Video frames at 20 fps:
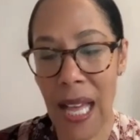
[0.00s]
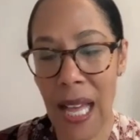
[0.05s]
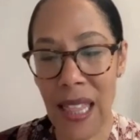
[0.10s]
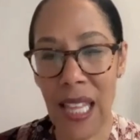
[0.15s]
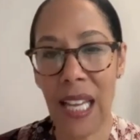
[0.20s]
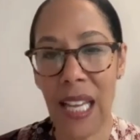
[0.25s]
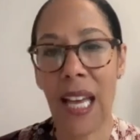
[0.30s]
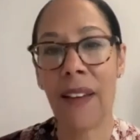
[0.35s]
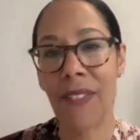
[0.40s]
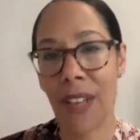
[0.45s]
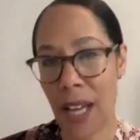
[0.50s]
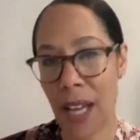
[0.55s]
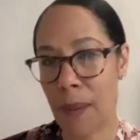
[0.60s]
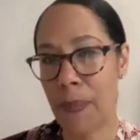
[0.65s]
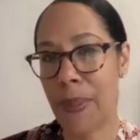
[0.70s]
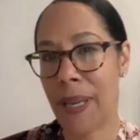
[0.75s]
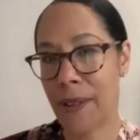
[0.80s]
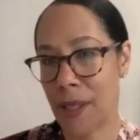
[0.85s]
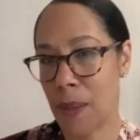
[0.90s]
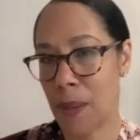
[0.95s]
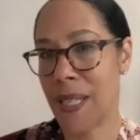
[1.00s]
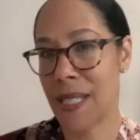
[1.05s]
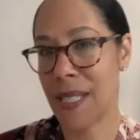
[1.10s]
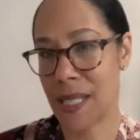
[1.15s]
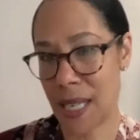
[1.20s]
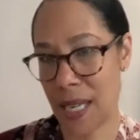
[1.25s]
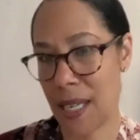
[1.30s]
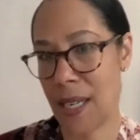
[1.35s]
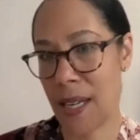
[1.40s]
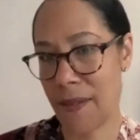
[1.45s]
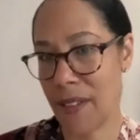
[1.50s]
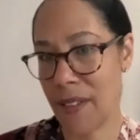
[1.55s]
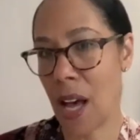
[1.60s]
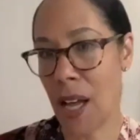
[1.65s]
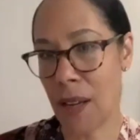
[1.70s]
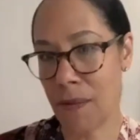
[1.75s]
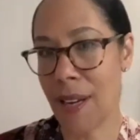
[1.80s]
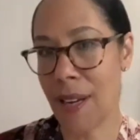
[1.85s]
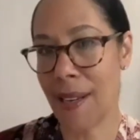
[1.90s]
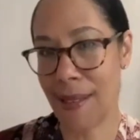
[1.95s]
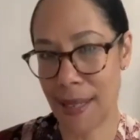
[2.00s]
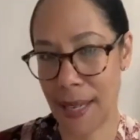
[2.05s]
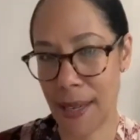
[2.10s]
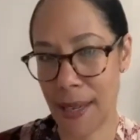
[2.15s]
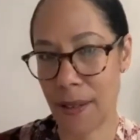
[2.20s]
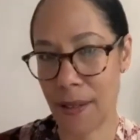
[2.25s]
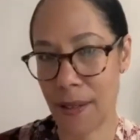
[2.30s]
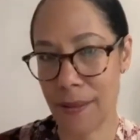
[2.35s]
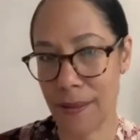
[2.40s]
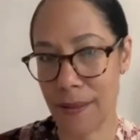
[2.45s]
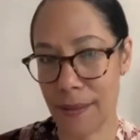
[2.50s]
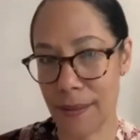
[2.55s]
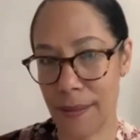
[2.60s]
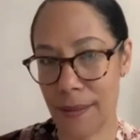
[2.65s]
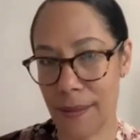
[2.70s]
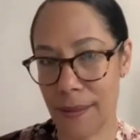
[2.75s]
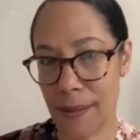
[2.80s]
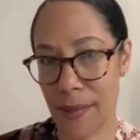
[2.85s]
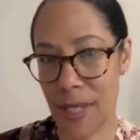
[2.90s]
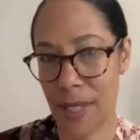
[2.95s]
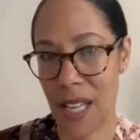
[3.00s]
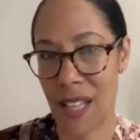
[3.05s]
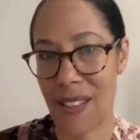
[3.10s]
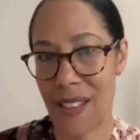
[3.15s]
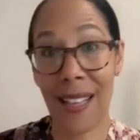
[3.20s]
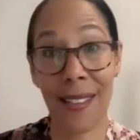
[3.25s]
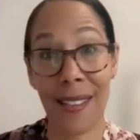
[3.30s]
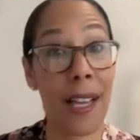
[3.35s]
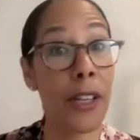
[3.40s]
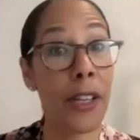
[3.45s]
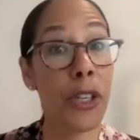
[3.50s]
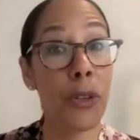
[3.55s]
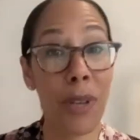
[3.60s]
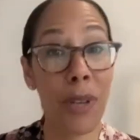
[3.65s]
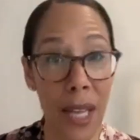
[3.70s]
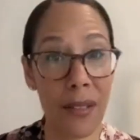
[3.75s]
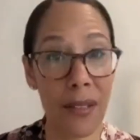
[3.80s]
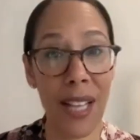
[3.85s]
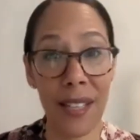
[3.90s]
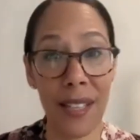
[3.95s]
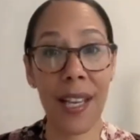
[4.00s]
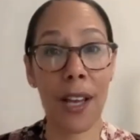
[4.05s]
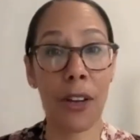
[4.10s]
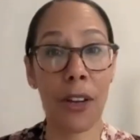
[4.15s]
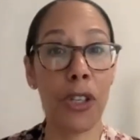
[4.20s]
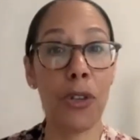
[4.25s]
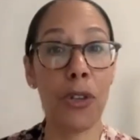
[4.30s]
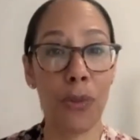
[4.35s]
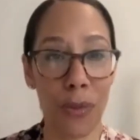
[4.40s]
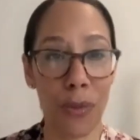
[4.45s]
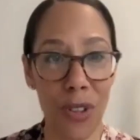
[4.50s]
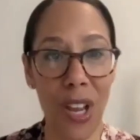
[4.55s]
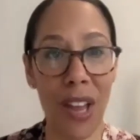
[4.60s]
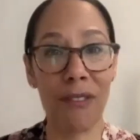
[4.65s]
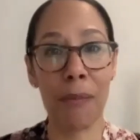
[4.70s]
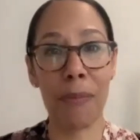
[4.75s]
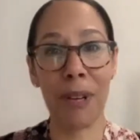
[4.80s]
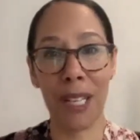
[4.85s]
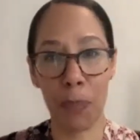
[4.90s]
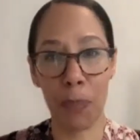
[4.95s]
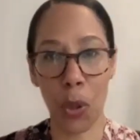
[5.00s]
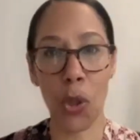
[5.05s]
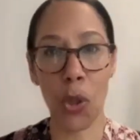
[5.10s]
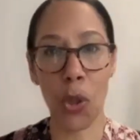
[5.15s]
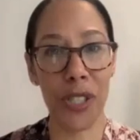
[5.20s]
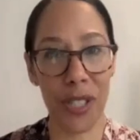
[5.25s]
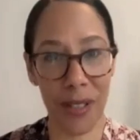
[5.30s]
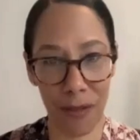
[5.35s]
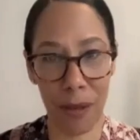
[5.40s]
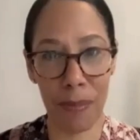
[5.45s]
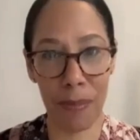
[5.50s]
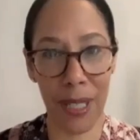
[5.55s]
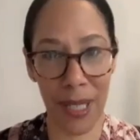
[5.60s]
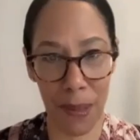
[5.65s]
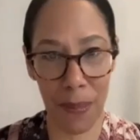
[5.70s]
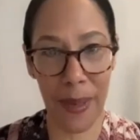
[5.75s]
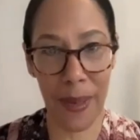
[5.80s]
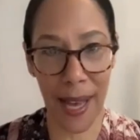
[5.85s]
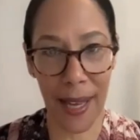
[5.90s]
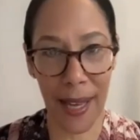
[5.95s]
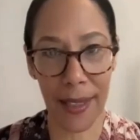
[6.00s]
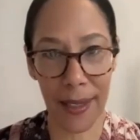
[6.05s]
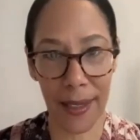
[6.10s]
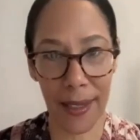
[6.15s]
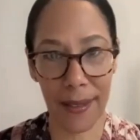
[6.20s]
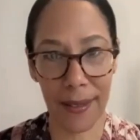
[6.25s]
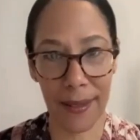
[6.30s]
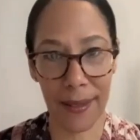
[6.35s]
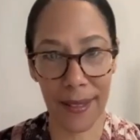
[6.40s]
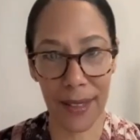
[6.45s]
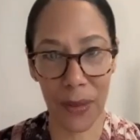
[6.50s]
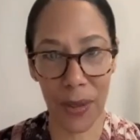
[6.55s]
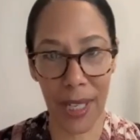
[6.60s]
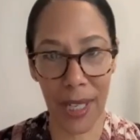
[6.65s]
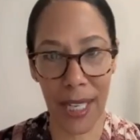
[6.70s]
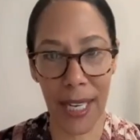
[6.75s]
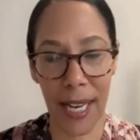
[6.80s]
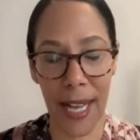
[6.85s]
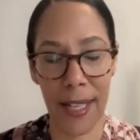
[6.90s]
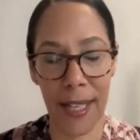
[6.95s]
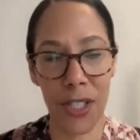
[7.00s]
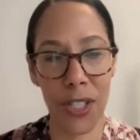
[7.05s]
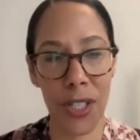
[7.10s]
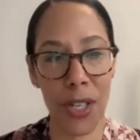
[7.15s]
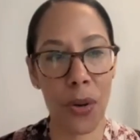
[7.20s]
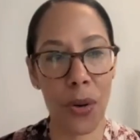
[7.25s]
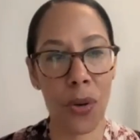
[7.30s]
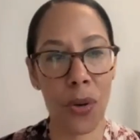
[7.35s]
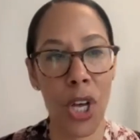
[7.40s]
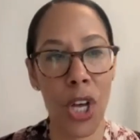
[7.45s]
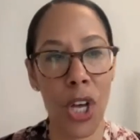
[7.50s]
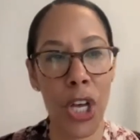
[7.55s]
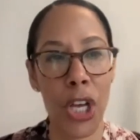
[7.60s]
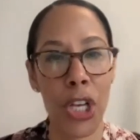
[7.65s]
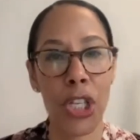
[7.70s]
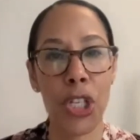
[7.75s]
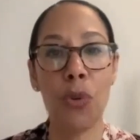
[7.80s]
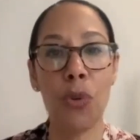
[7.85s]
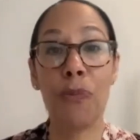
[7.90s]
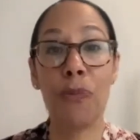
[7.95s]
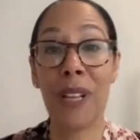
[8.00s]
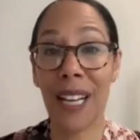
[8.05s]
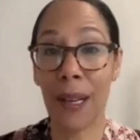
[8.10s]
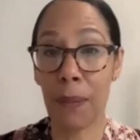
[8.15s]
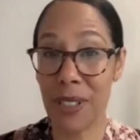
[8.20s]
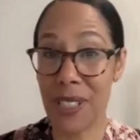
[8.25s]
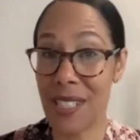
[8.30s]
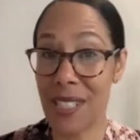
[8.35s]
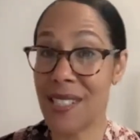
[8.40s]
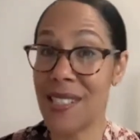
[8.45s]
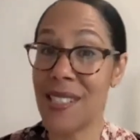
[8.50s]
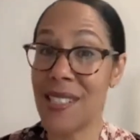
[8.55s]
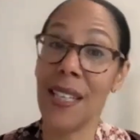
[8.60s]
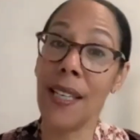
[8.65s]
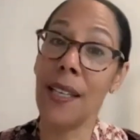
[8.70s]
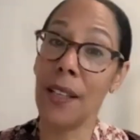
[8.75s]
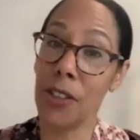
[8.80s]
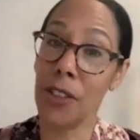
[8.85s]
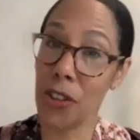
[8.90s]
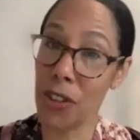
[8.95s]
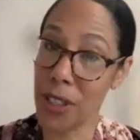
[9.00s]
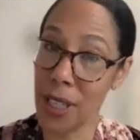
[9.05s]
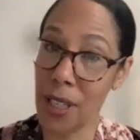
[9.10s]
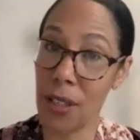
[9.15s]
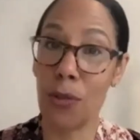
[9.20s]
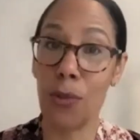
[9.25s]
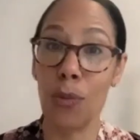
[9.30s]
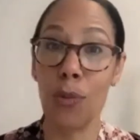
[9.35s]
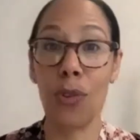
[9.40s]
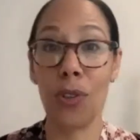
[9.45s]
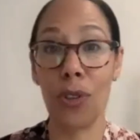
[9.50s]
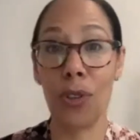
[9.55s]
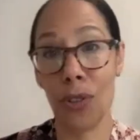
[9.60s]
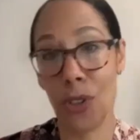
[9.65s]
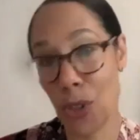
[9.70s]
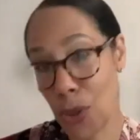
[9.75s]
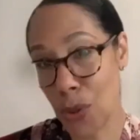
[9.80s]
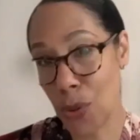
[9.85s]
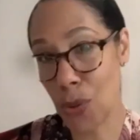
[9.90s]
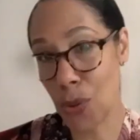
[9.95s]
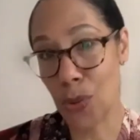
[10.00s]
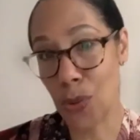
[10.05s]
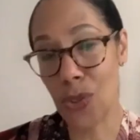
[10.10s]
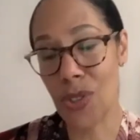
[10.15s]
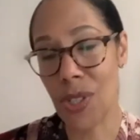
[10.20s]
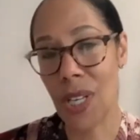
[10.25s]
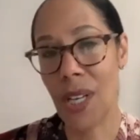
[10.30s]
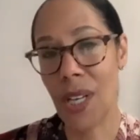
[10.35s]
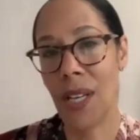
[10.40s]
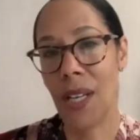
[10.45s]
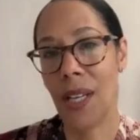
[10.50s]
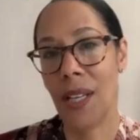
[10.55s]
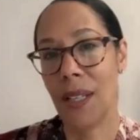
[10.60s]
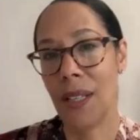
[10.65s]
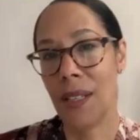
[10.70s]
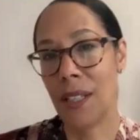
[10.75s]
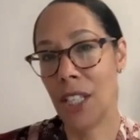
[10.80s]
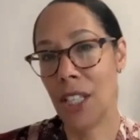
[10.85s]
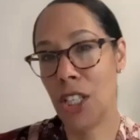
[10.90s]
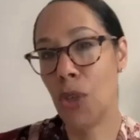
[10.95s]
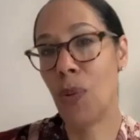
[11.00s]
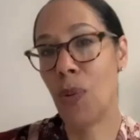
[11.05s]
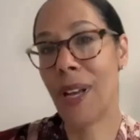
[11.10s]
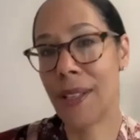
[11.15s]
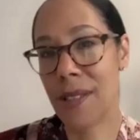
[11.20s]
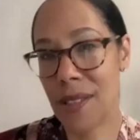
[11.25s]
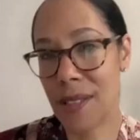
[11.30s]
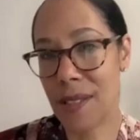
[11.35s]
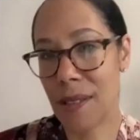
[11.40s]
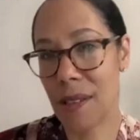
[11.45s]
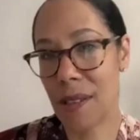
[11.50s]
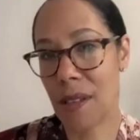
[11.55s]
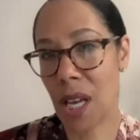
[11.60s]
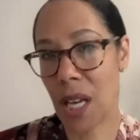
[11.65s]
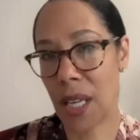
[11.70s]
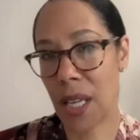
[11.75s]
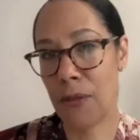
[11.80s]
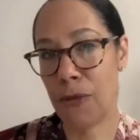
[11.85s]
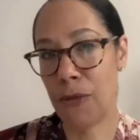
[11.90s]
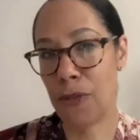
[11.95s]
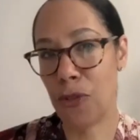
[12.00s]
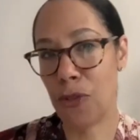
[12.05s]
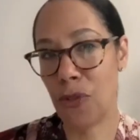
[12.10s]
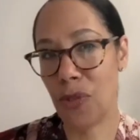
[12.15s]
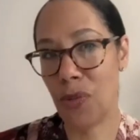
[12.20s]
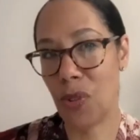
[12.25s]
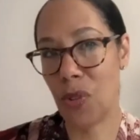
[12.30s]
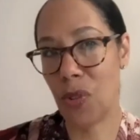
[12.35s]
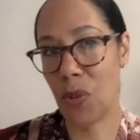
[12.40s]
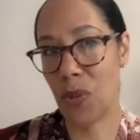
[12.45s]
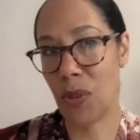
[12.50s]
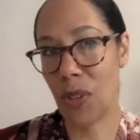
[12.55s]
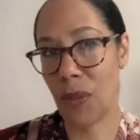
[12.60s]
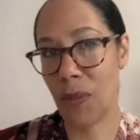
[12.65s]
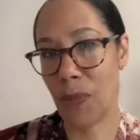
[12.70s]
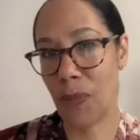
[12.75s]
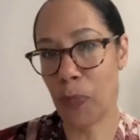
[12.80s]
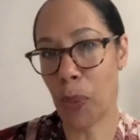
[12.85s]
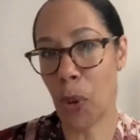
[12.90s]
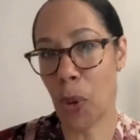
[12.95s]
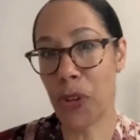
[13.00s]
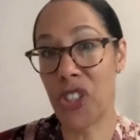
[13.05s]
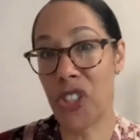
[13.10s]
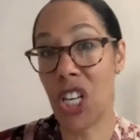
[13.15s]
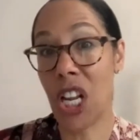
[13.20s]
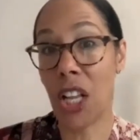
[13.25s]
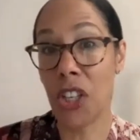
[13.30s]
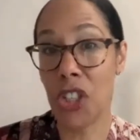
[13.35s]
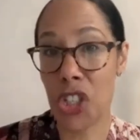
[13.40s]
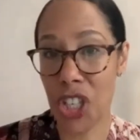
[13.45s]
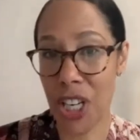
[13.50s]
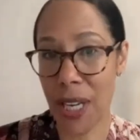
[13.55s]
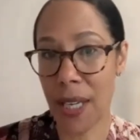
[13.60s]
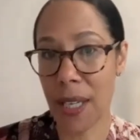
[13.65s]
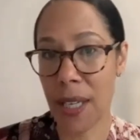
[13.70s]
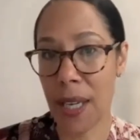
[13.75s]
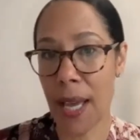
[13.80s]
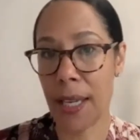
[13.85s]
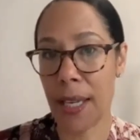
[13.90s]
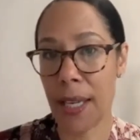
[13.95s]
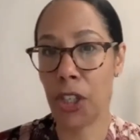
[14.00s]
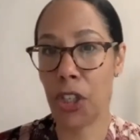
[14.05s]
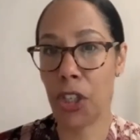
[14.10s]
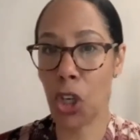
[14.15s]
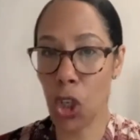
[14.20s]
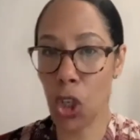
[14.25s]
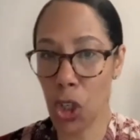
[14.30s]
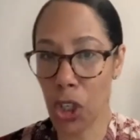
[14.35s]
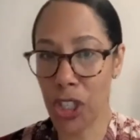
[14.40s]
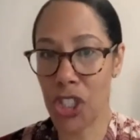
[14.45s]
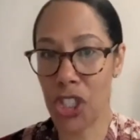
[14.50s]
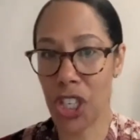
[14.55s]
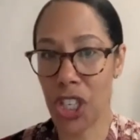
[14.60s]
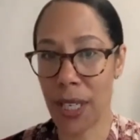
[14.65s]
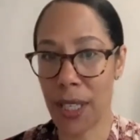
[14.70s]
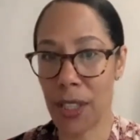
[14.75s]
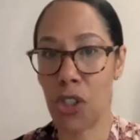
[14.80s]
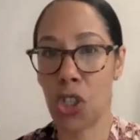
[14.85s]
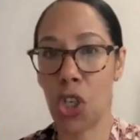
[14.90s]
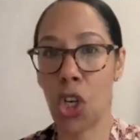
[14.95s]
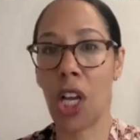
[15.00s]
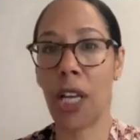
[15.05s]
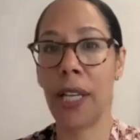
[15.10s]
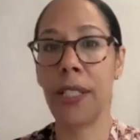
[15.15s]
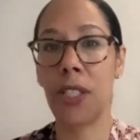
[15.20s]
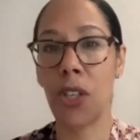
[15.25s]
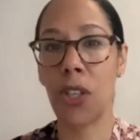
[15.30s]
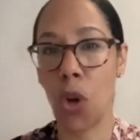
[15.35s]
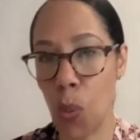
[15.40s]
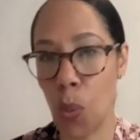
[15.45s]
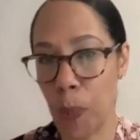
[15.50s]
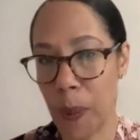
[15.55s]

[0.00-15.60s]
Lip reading: I think I've got about the best hand I've got right now. Everybody pulls everybody back, right? And so you've been able to see underneath through the news, the US kind of both nudging and encouraging, trying to